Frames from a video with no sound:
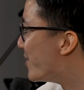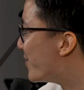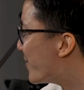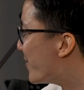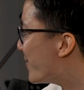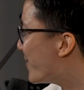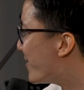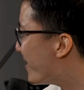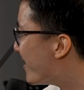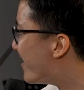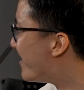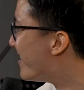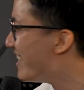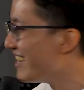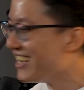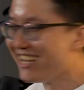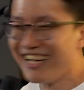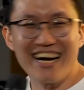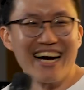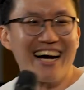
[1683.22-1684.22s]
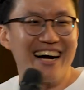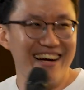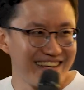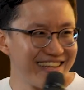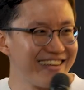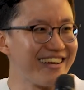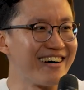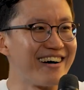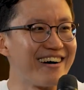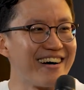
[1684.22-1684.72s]
issues,
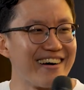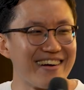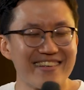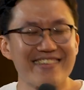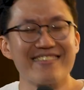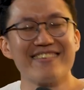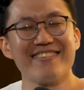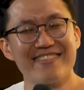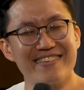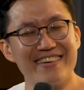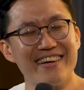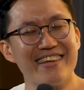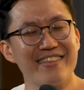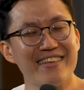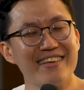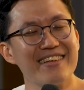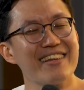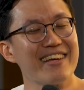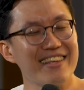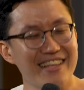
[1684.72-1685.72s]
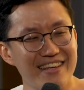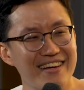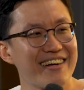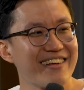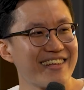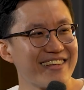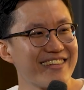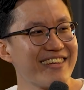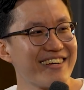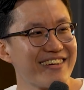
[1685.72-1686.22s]
Yeah, so I think
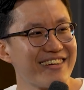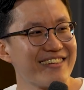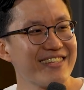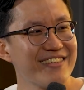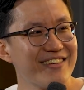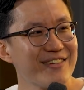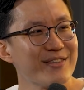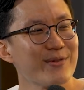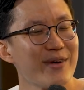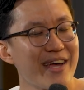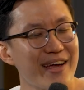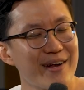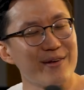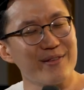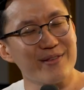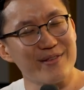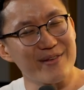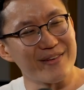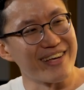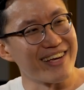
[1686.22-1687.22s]
just to add on to